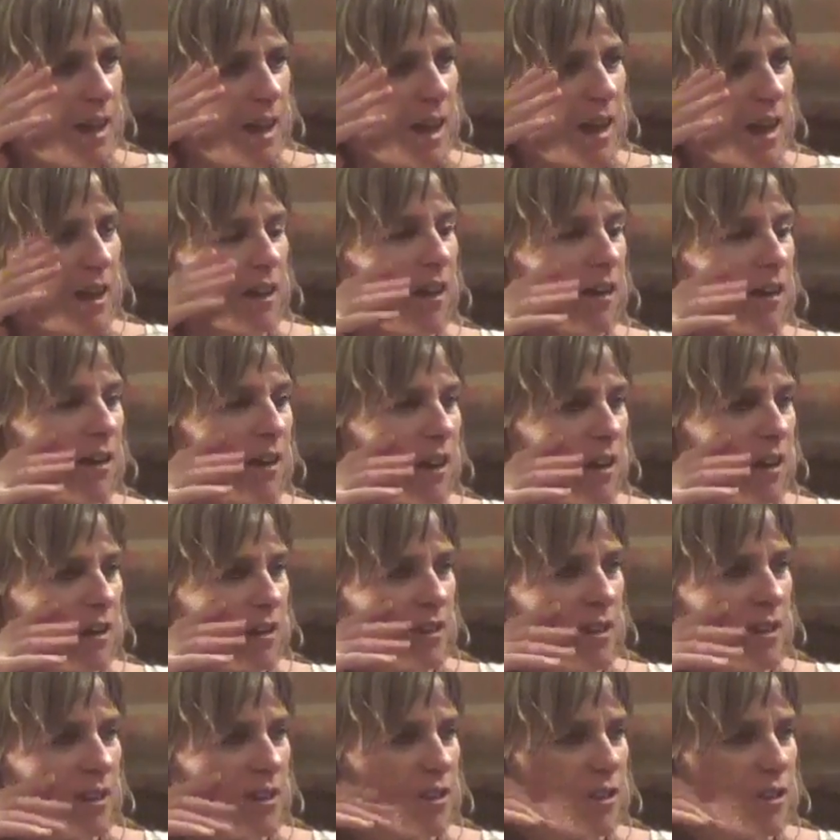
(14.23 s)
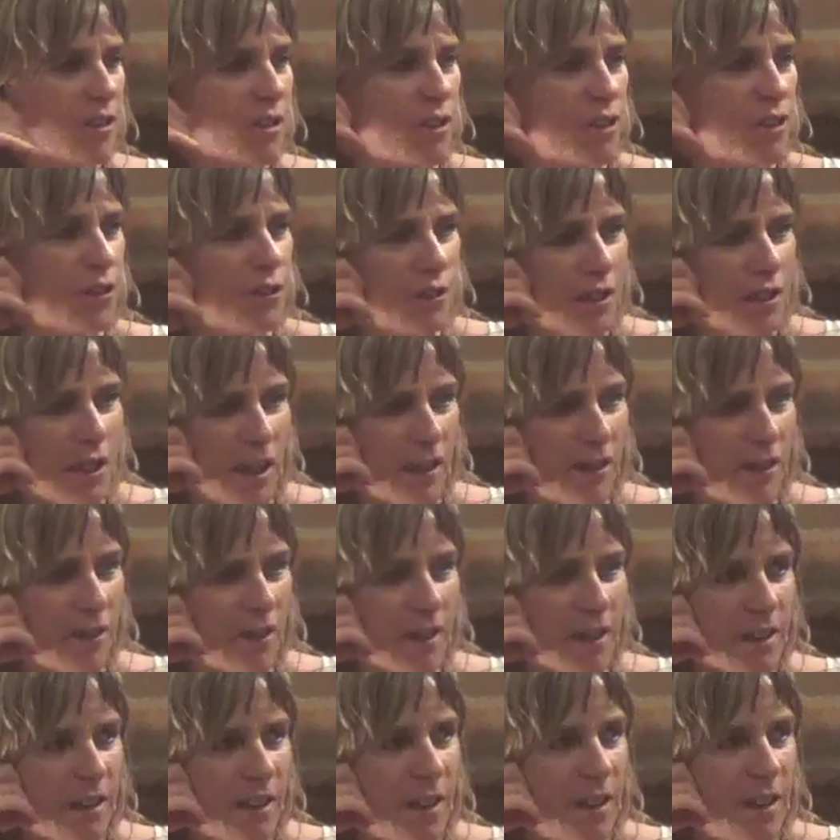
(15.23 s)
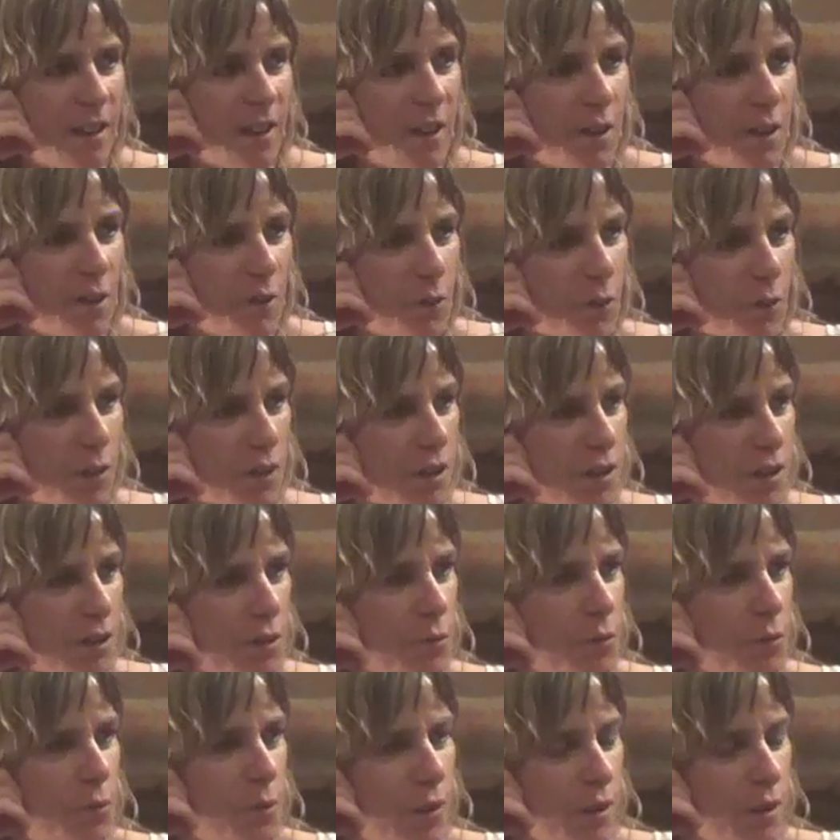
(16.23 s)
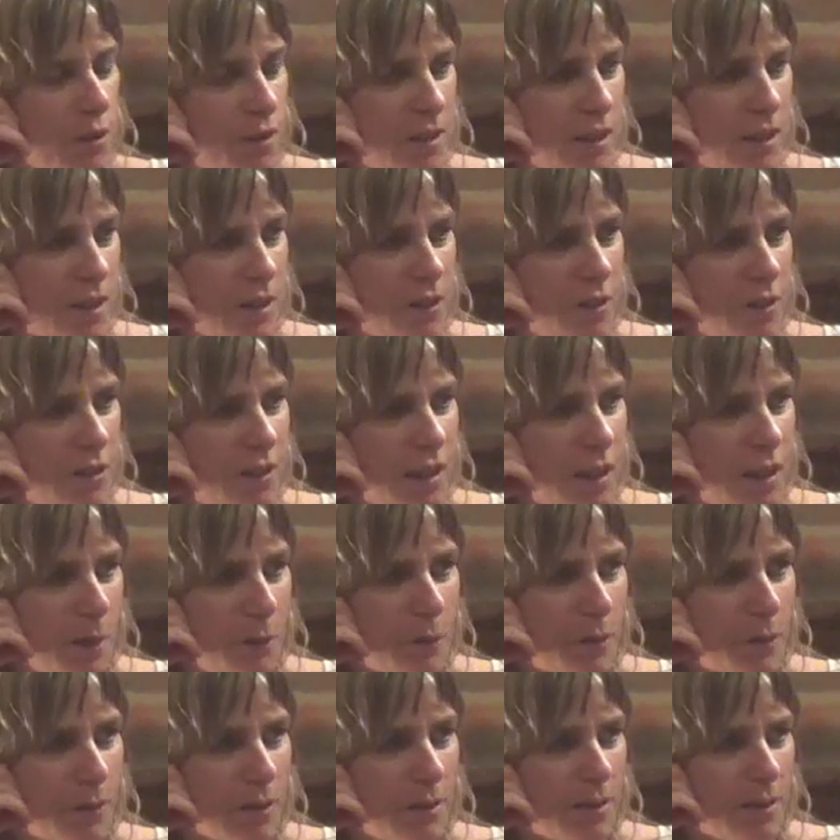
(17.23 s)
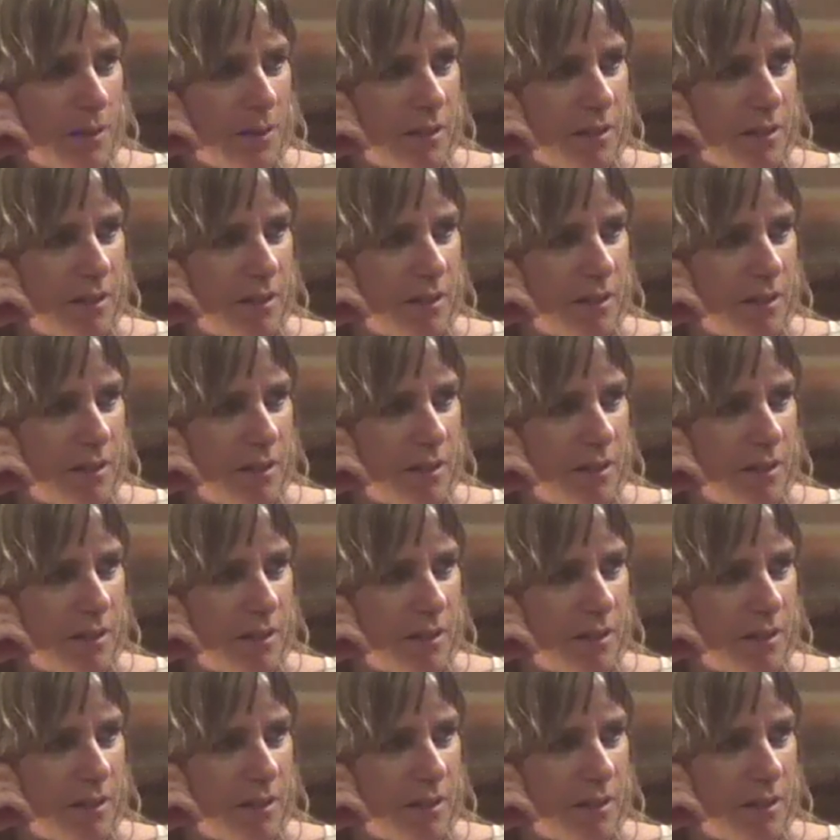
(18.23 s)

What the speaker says: And I'll ask this to you, Carrie. What is the worst that could happen?